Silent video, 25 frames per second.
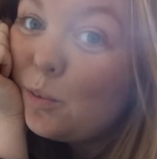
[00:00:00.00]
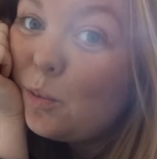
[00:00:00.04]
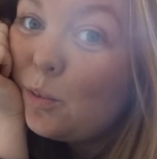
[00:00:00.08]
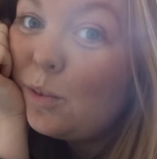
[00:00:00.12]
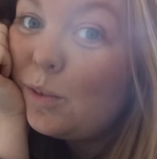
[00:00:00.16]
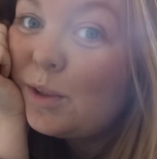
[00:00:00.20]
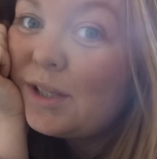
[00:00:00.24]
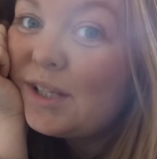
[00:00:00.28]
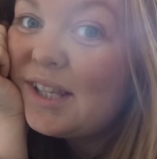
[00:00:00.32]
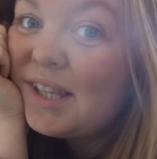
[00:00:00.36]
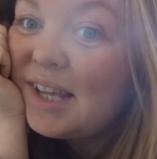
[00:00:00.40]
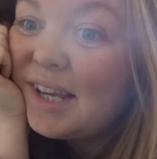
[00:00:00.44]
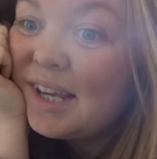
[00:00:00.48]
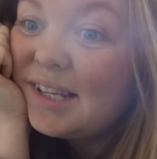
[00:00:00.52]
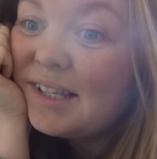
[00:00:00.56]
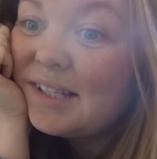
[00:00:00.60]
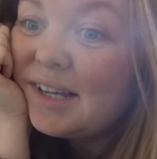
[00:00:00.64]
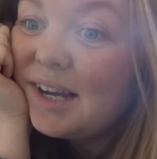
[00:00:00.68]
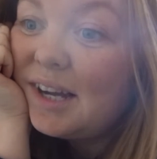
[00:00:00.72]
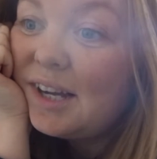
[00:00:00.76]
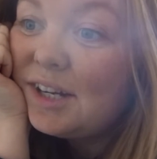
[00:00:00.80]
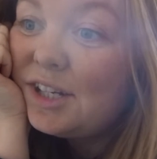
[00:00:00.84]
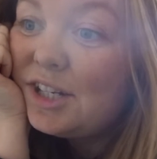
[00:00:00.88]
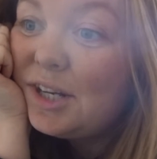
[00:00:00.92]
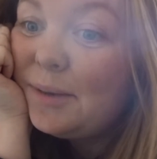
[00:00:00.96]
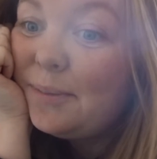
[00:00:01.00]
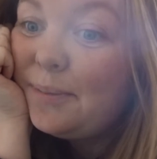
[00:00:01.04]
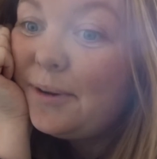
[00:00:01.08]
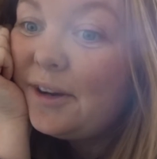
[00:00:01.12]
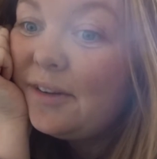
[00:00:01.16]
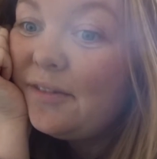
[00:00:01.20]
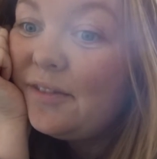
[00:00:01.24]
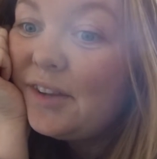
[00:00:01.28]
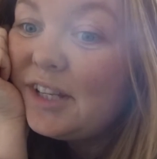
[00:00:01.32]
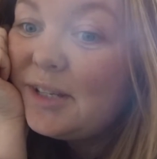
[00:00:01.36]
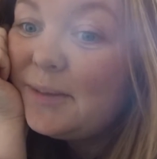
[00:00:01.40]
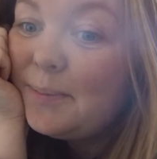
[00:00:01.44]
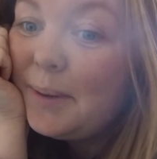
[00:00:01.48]
Water thing is actually
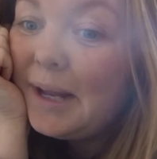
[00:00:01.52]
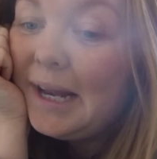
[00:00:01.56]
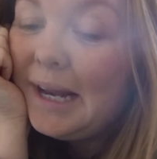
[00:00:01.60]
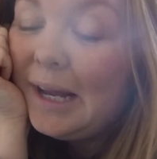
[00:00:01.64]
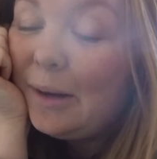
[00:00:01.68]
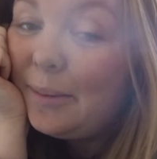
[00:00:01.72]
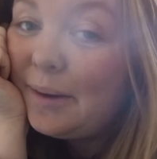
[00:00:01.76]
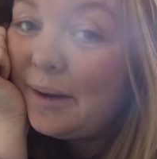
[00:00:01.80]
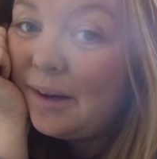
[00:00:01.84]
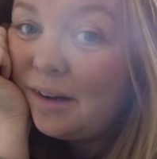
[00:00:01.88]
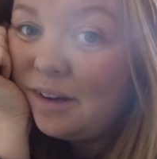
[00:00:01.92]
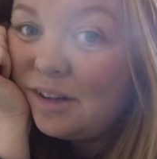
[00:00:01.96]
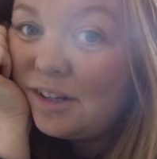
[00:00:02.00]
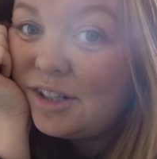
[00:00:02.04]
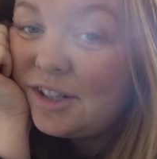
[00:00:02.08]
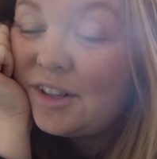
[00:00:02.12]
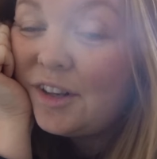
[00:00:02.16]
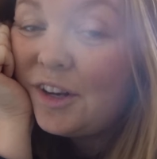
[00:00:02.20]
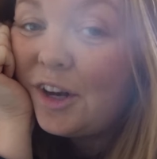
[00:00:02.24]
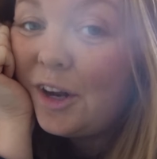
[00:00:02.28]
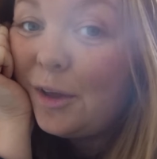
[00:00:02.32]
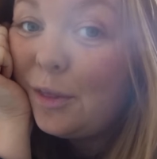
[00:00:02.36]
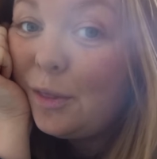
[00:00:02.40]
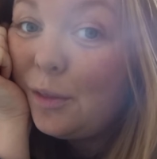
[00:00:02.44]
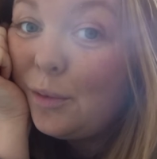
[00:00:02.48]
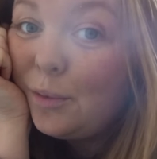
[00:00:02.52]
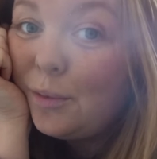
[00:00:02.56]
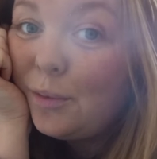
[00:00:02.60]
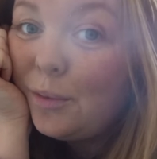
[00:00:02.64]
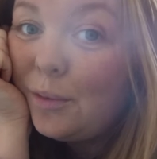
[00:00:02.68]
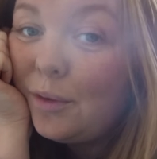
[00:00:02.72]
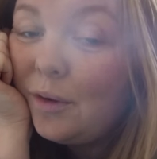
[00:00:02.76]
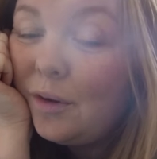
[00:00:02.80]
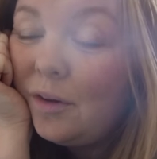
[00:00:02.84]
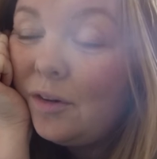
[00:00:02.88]
proving to be a little bit harder than I thought.